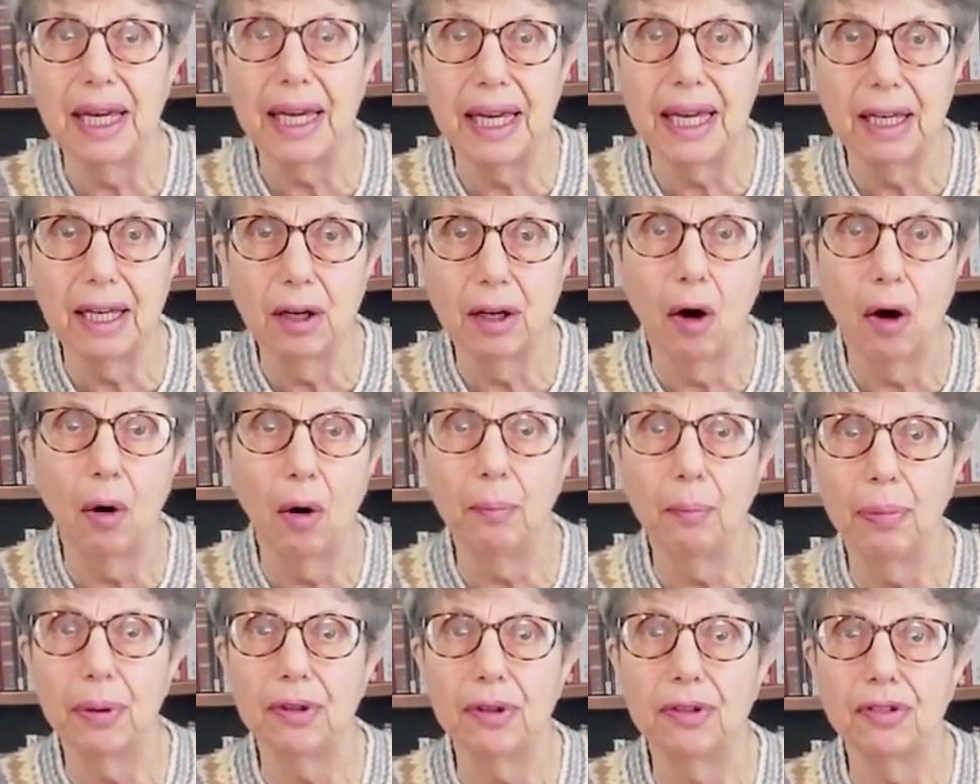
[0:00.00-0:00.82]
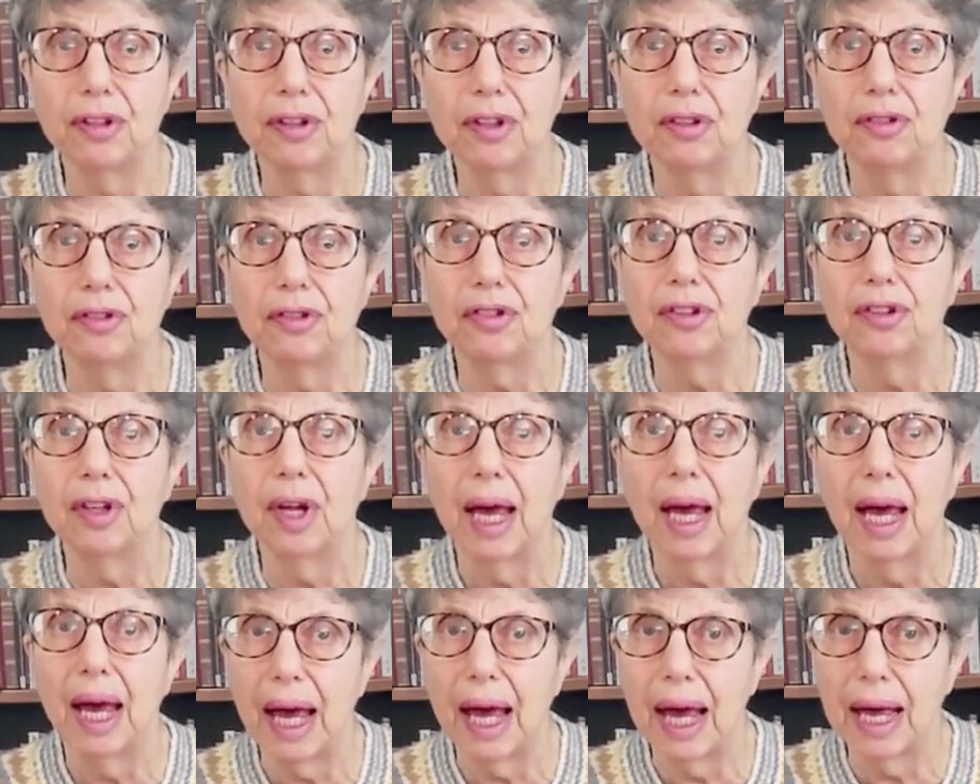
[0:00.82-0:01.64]
incompetence
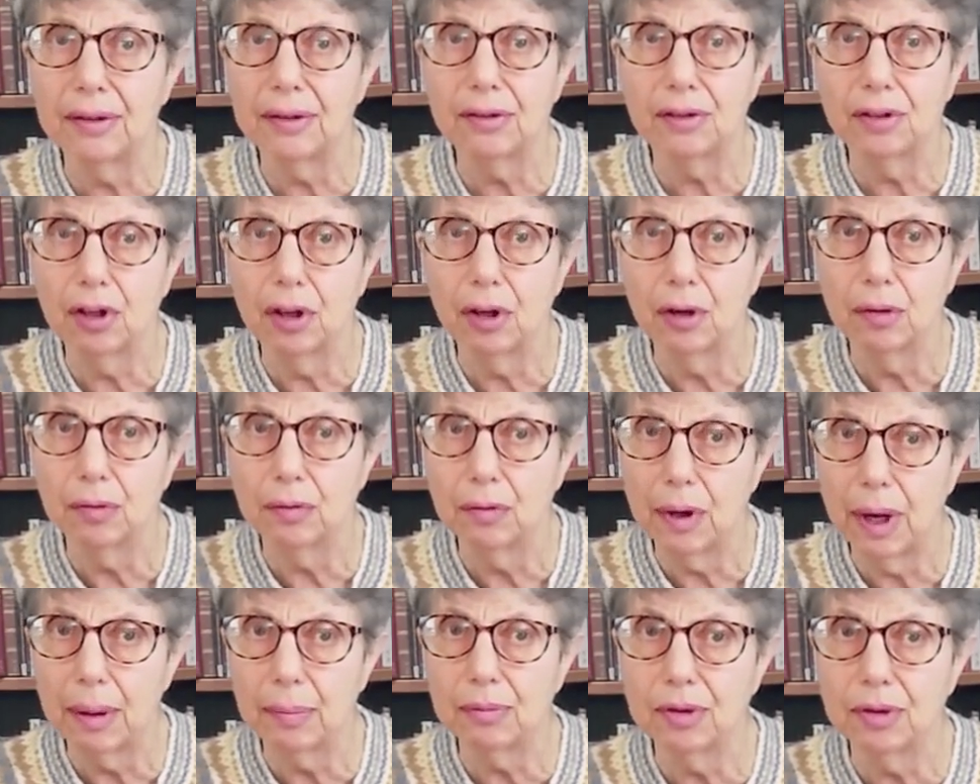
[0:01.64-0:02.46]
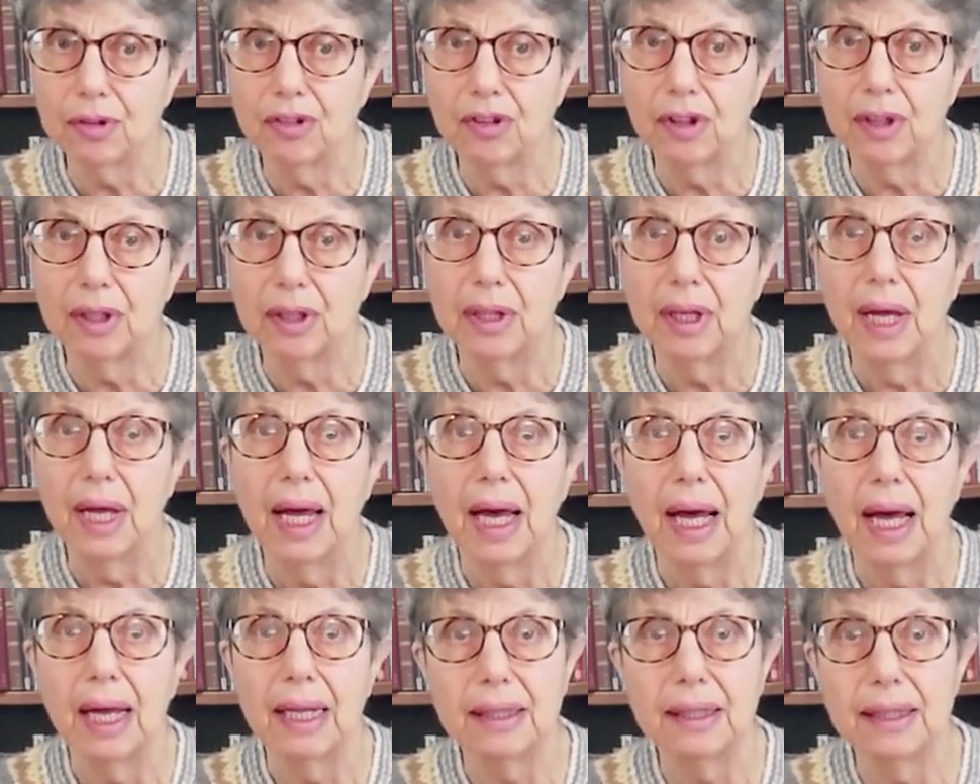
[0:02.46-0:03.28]
and corruption,
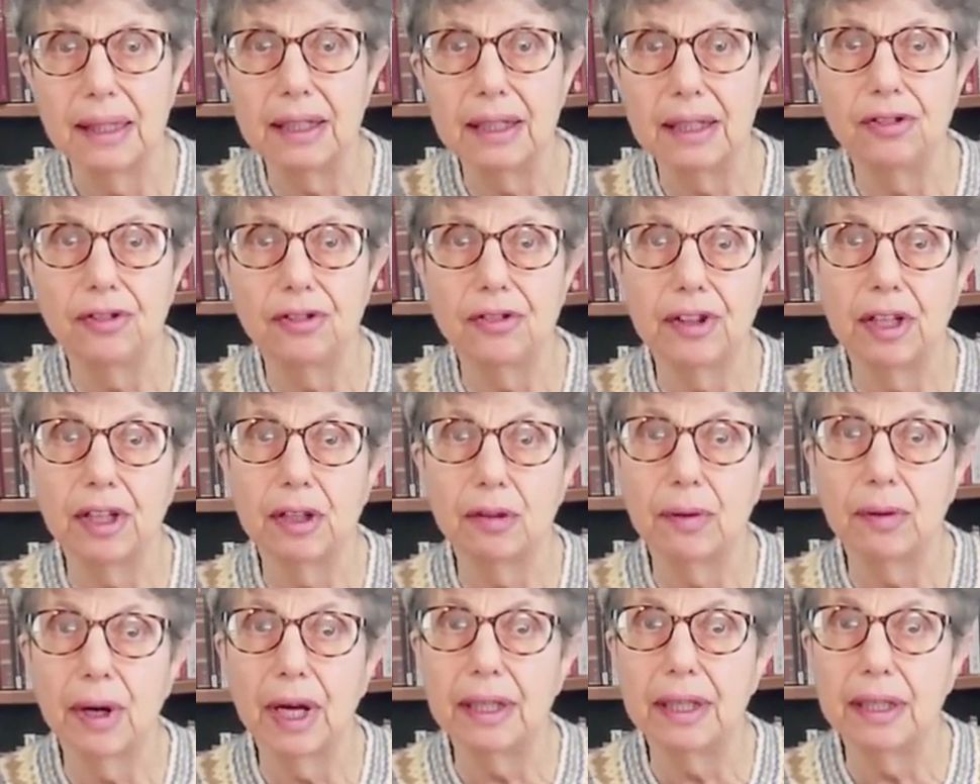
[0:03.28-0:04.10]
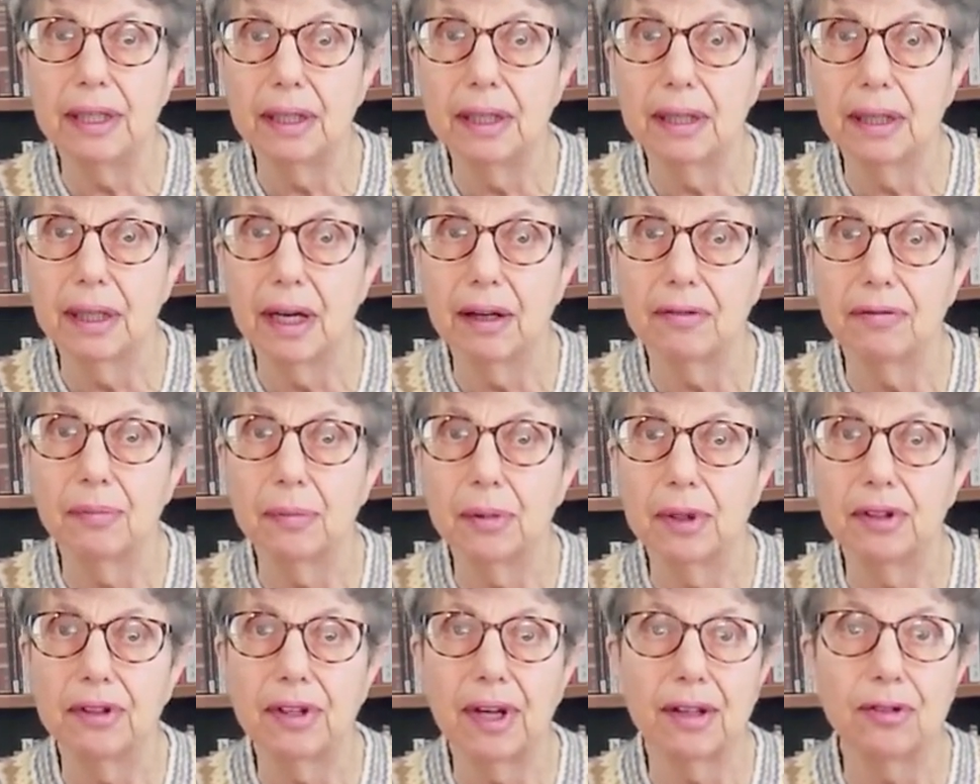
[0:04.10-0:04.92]
at least the Iranian
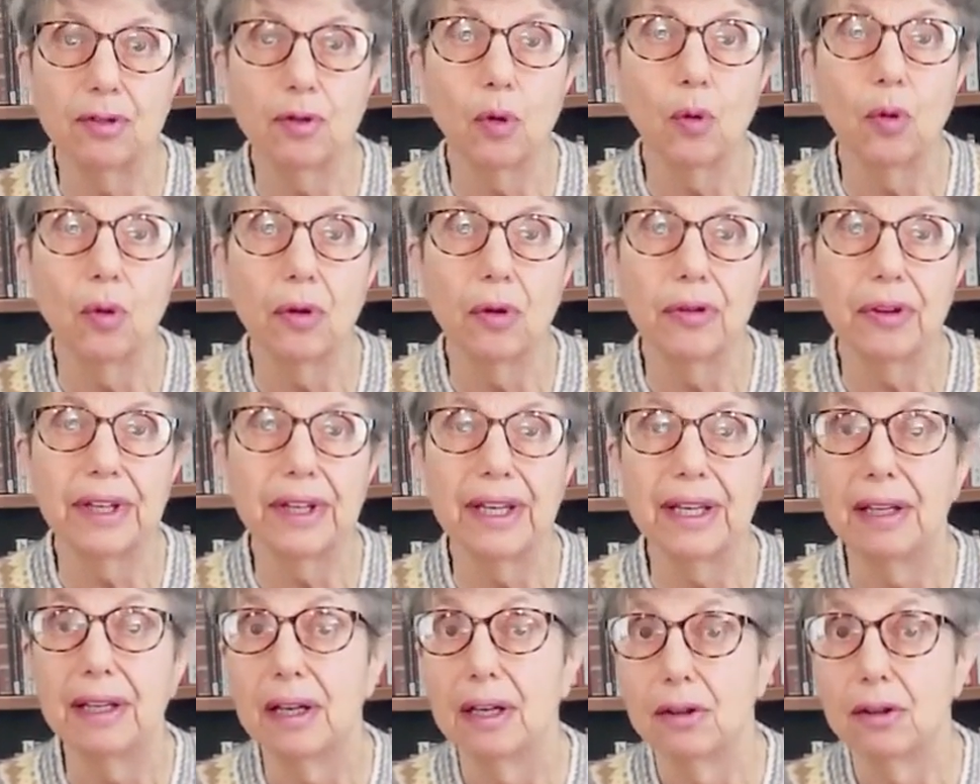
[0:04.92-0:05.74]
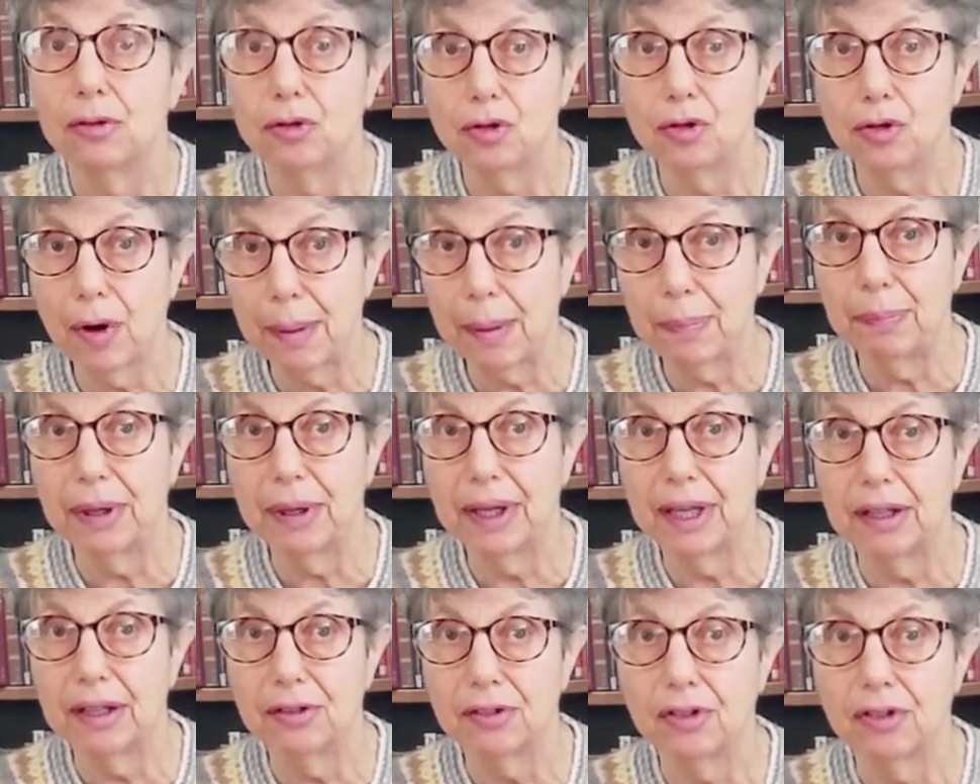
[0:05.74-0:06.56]
government has all the
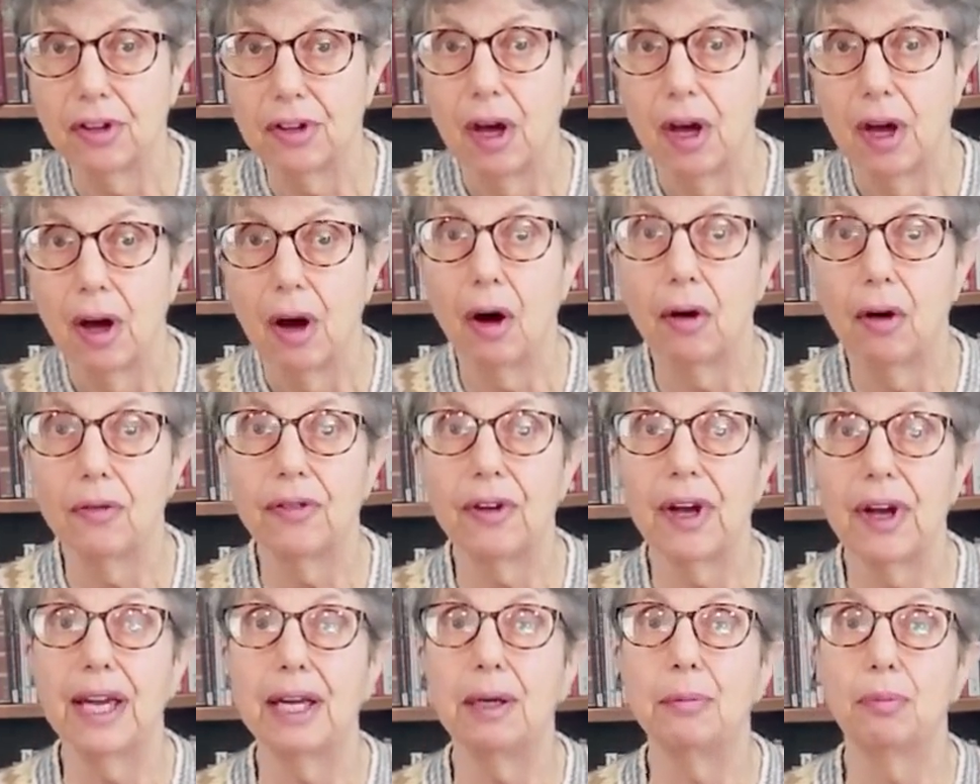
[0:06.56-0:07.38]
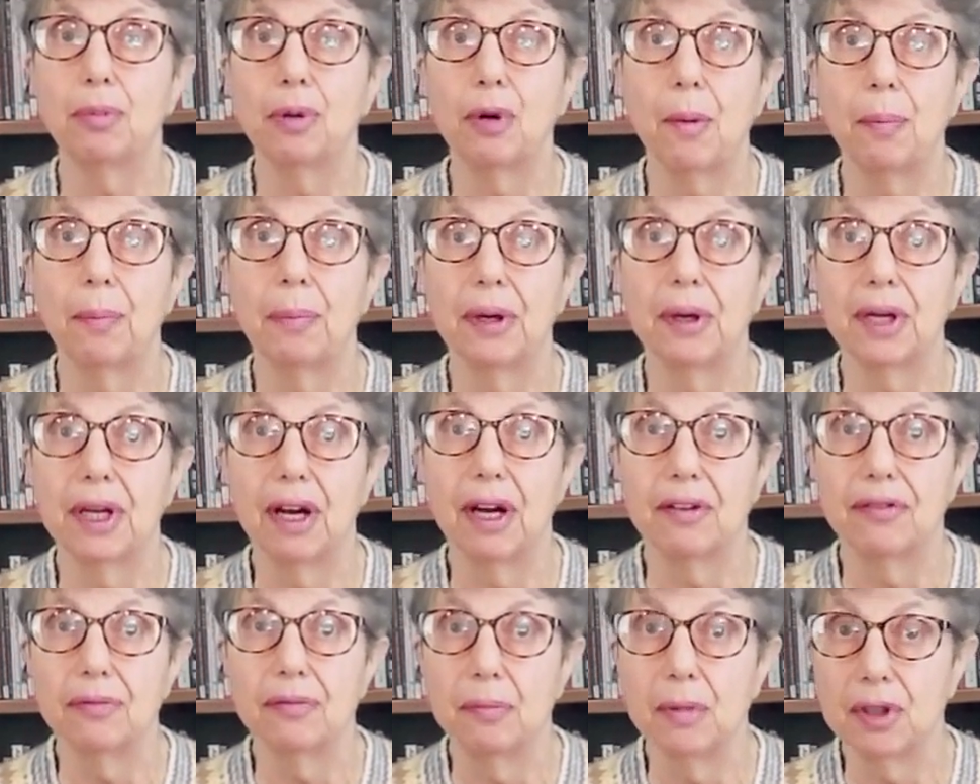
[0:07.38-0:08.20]
trappings of a proper
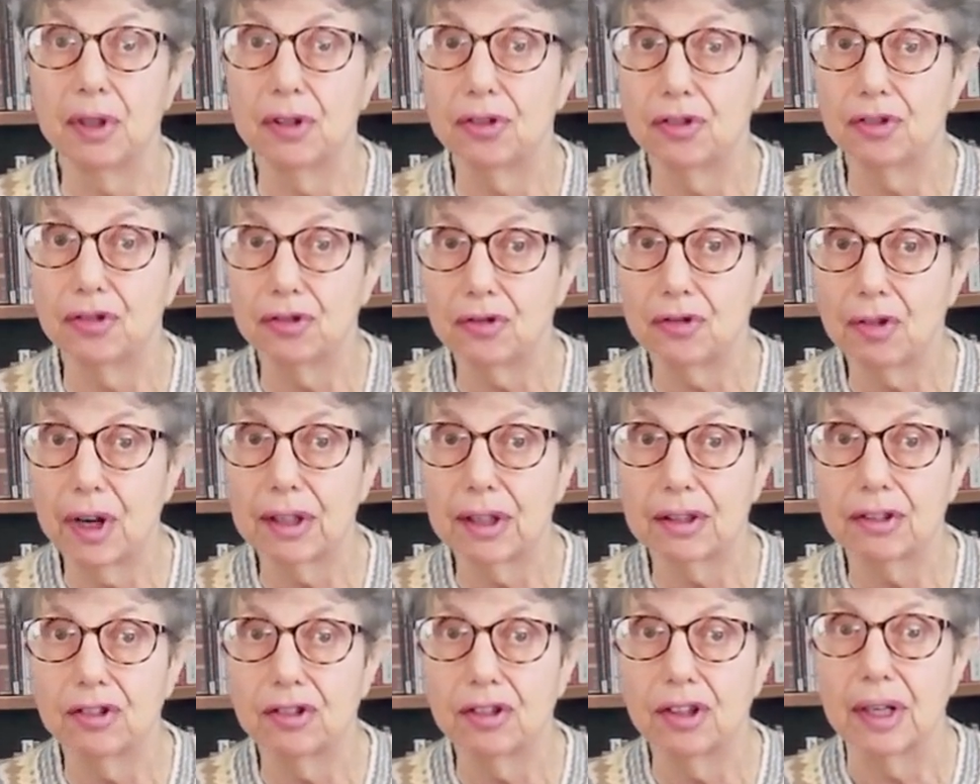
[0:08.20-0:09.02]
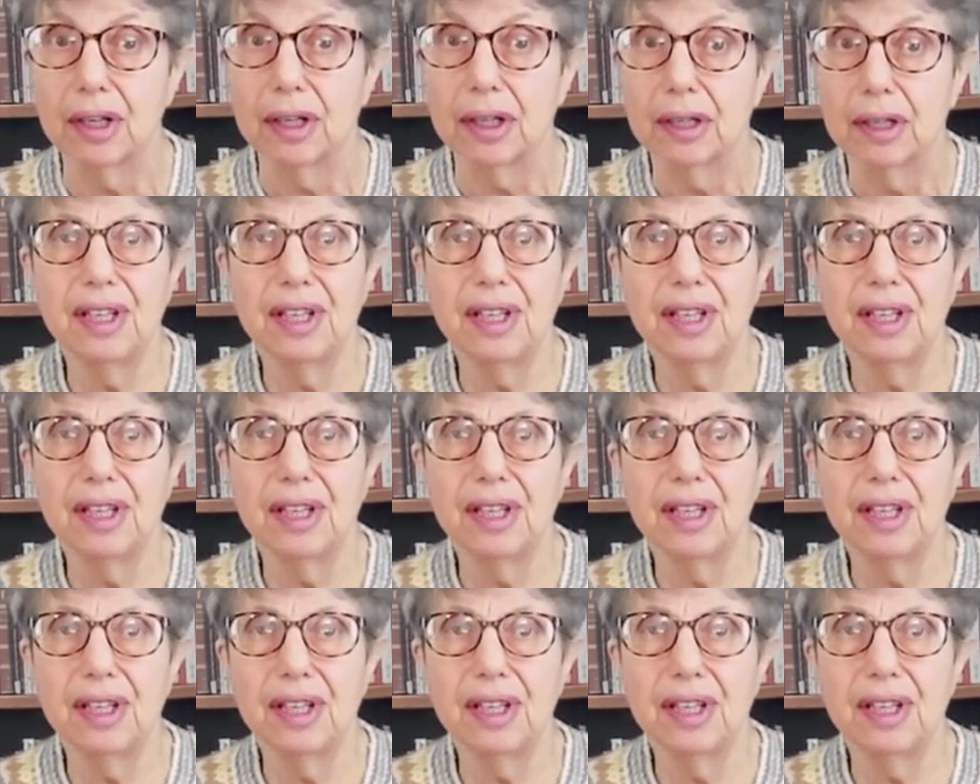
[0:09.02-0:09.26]
government structure.